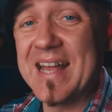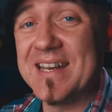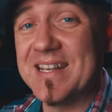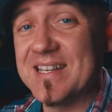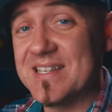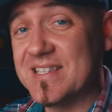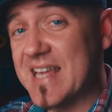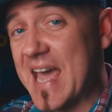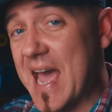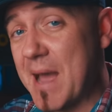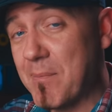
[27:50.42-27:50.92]
and
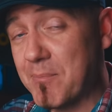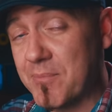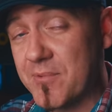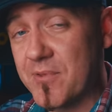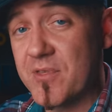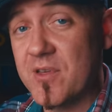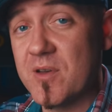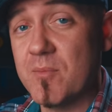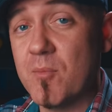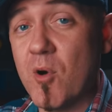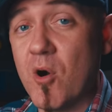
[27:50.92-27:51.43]

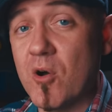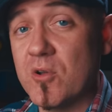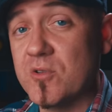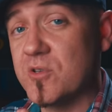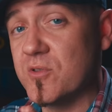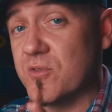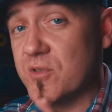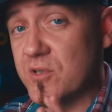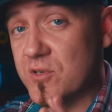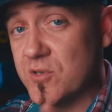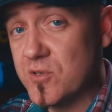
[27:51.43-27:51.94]
adapt them
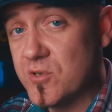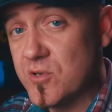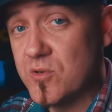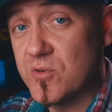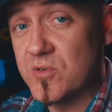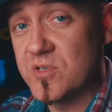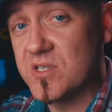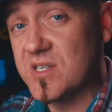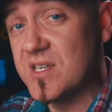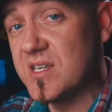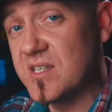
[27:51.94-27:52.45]
onto the
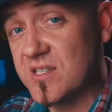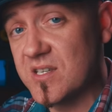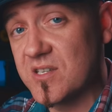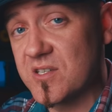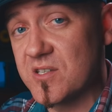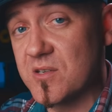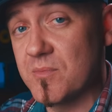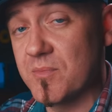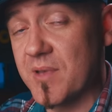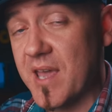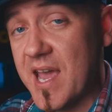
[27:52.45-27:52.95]
new Z
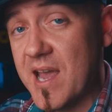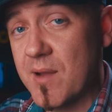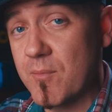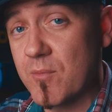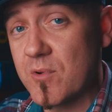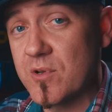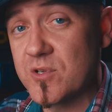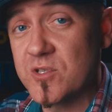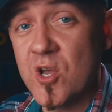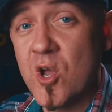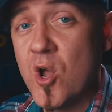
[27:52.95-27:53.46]
system
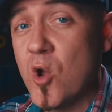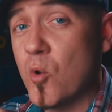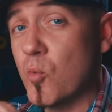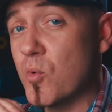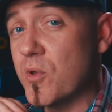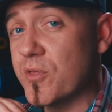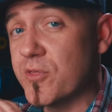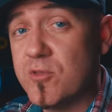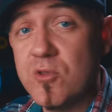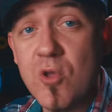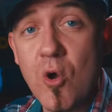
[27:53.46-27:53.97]
cameras
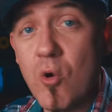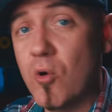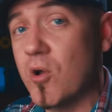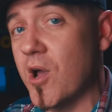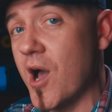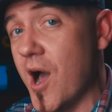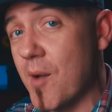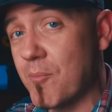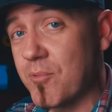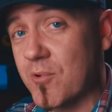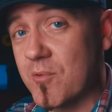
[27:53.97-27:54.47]
with no
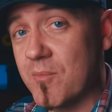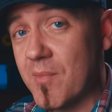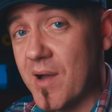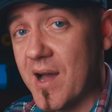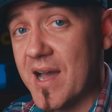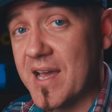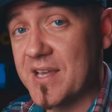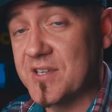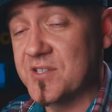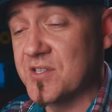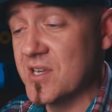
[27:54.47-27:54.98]

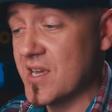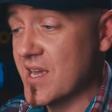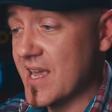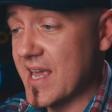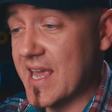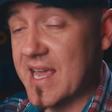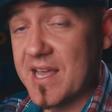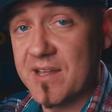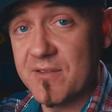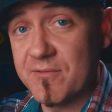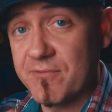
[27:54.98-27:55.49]
compromise
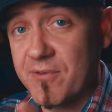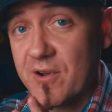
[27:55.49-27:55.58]
in